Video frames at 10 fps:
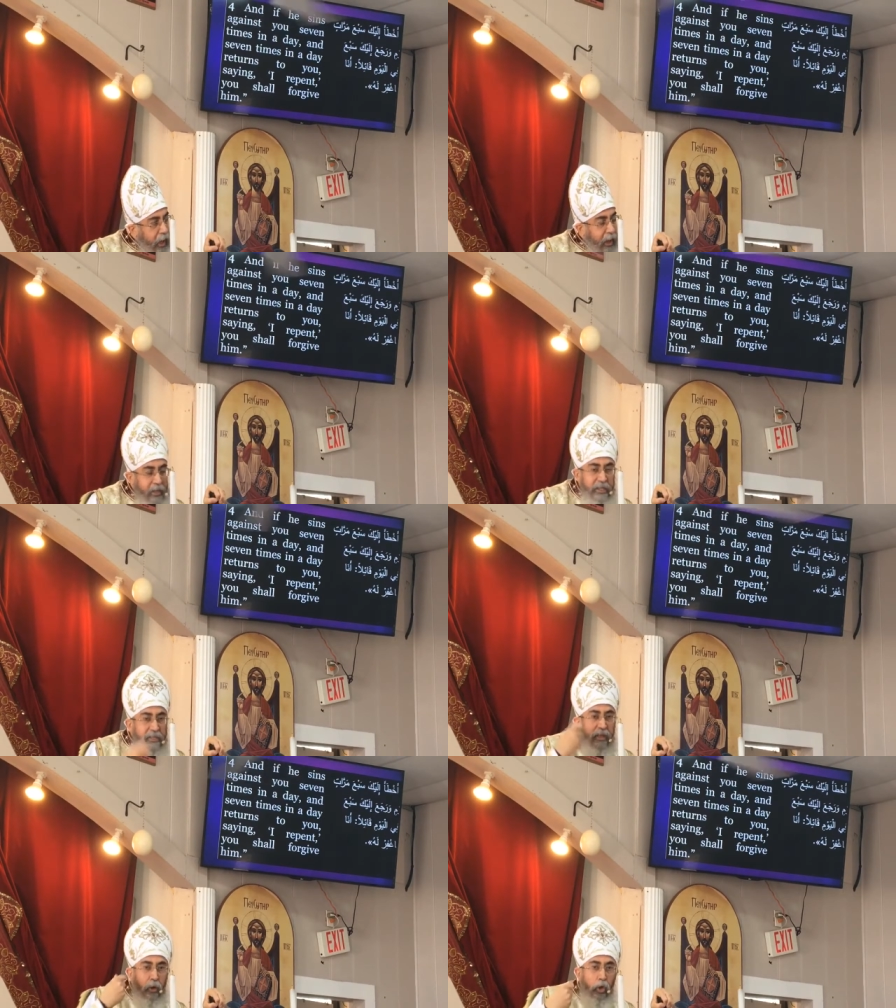And he
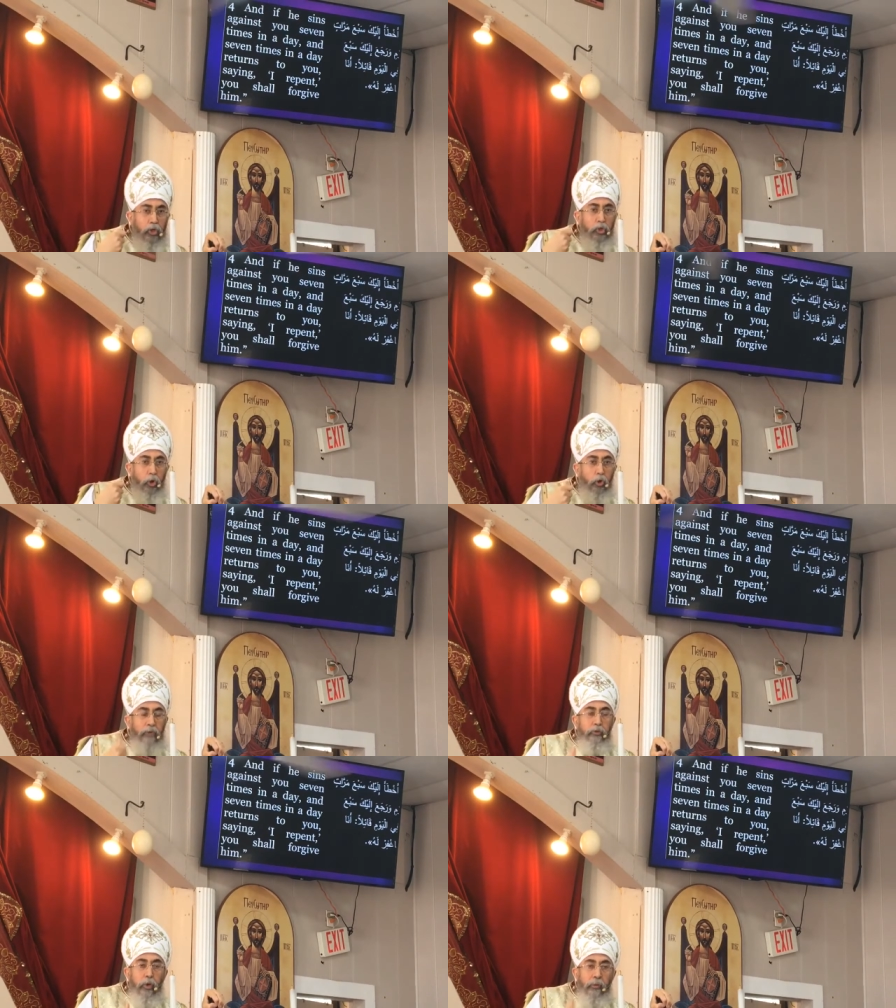said
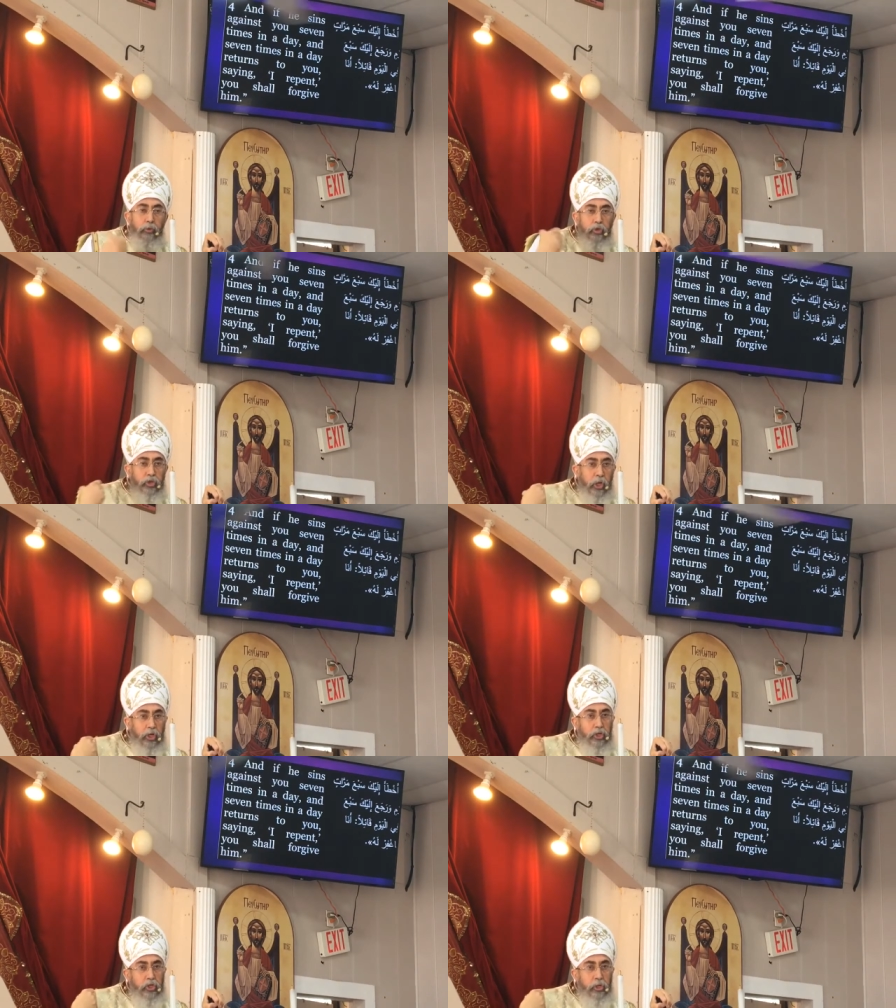also, if you come to
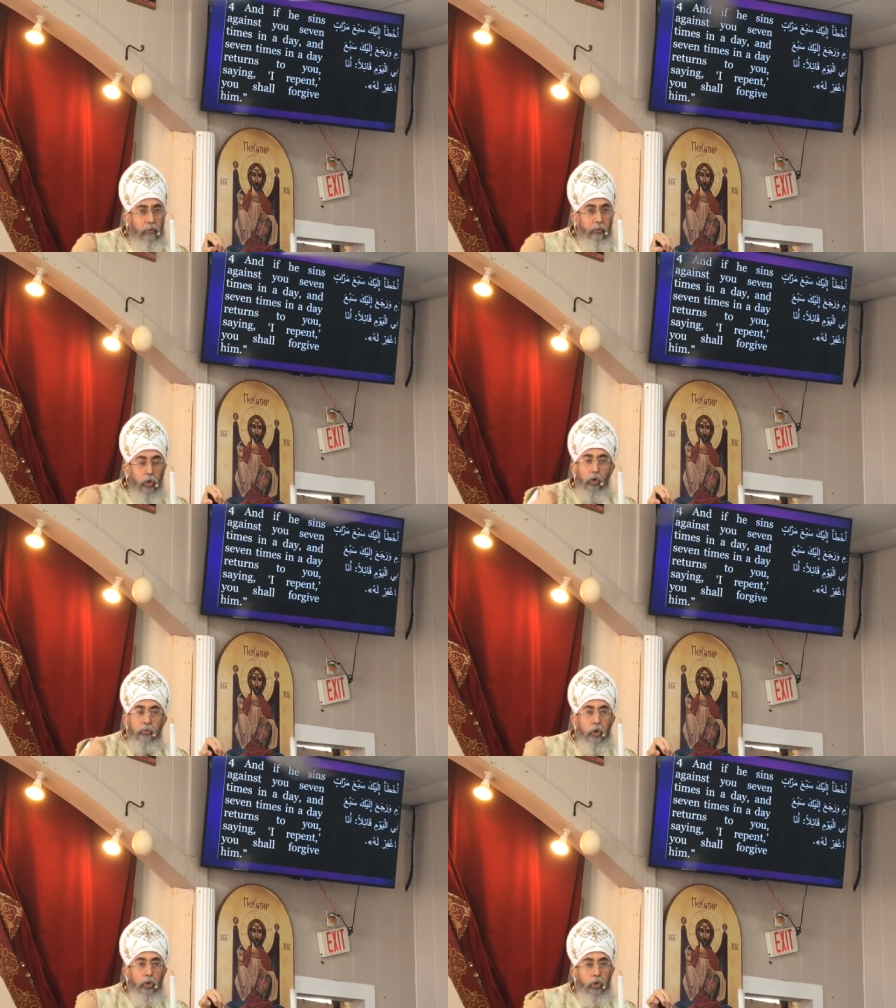church for
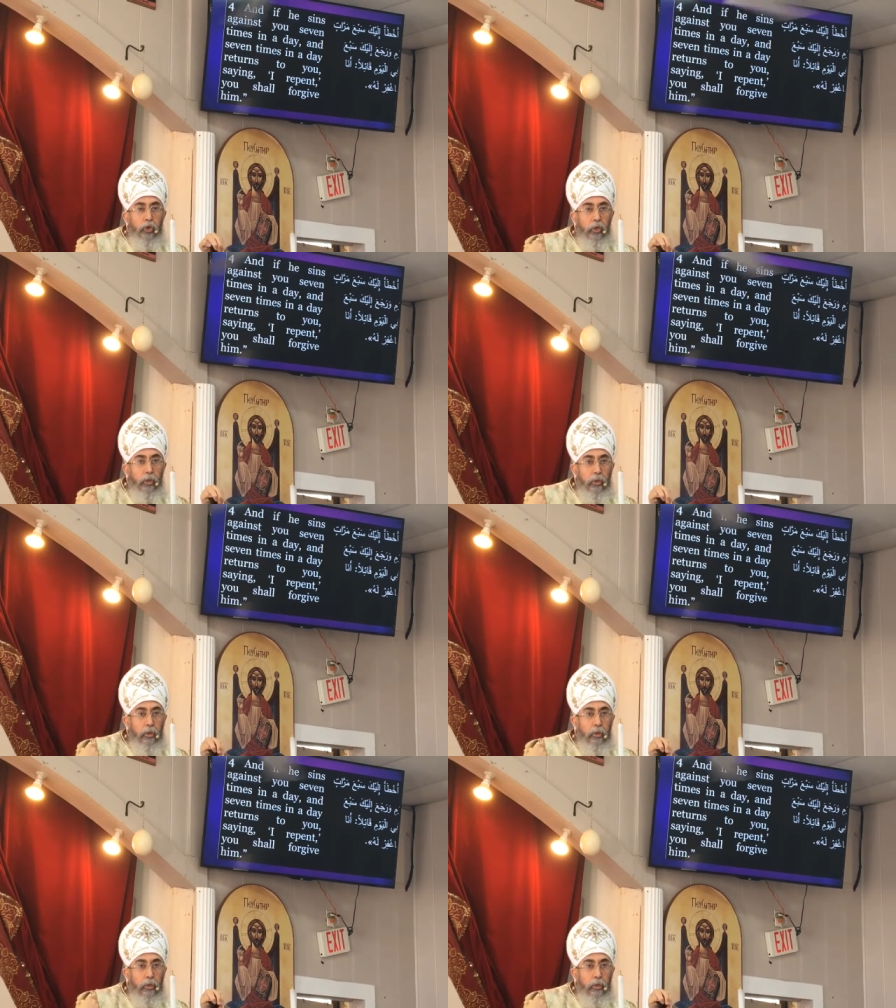communion,